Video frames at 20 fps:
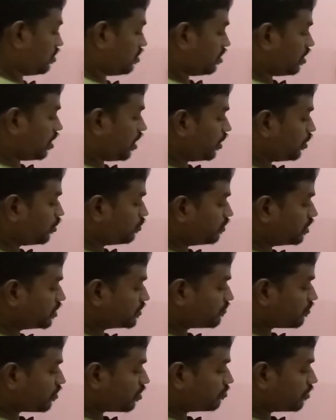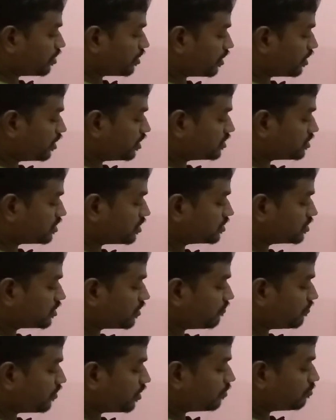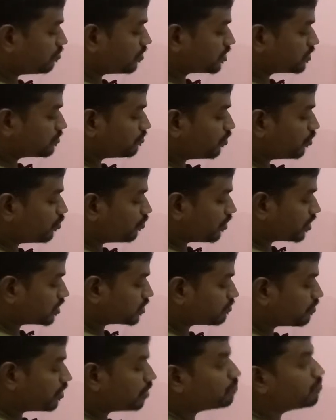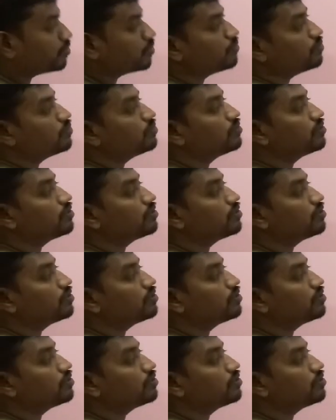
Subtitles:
I2 is formed at a distance of t plus mu x by mu.